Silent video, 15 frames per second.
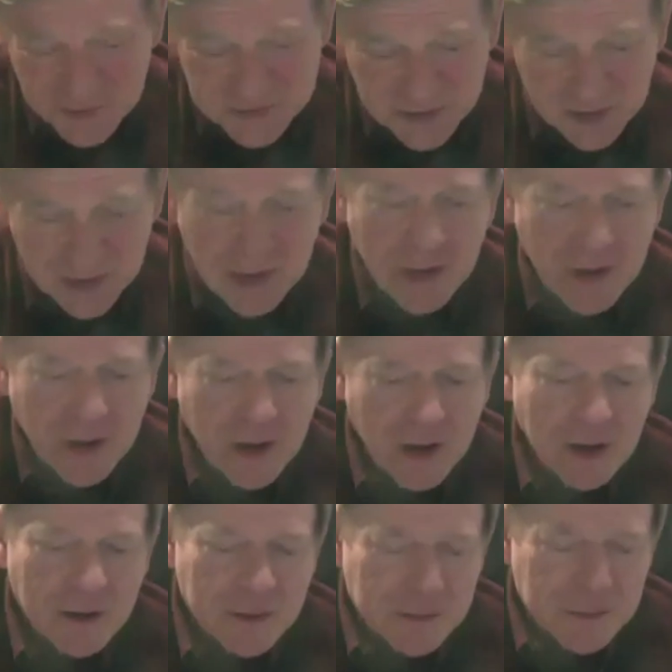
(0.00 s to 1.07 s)
It's like,
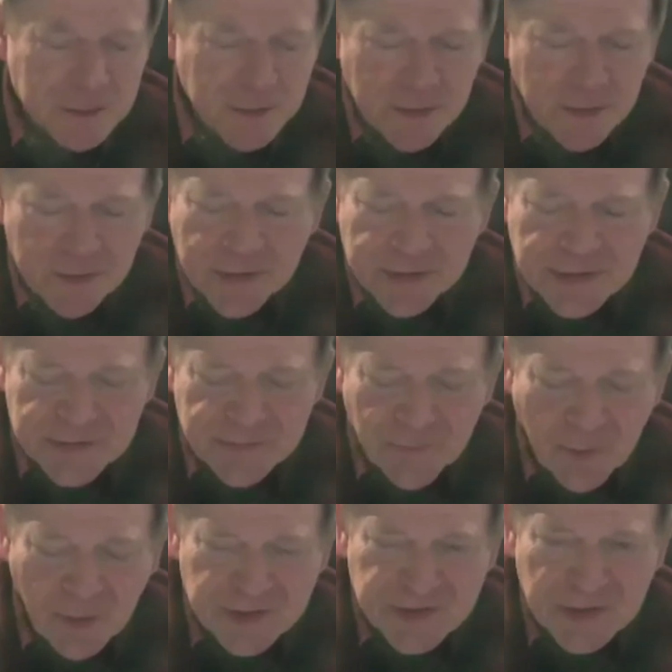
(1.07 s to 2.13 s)
oh, this is
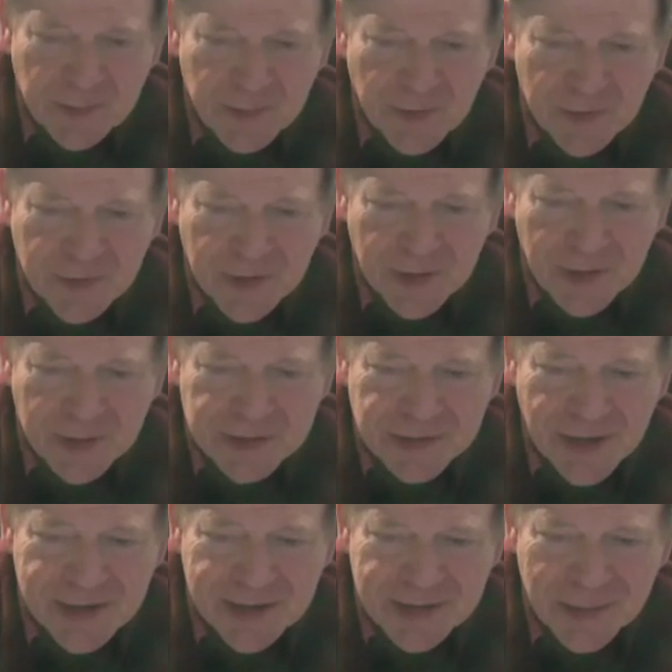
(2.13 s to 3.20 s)
far simpler than it looks
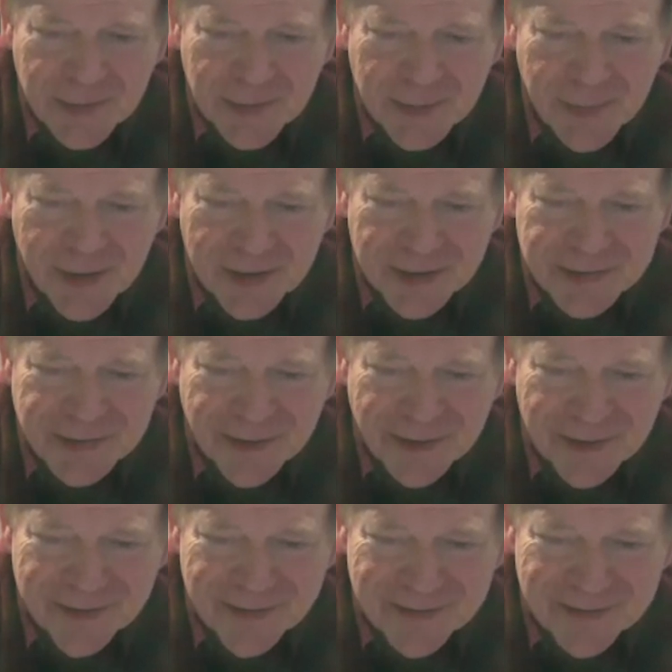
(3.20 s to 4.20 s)
like in the big band chart.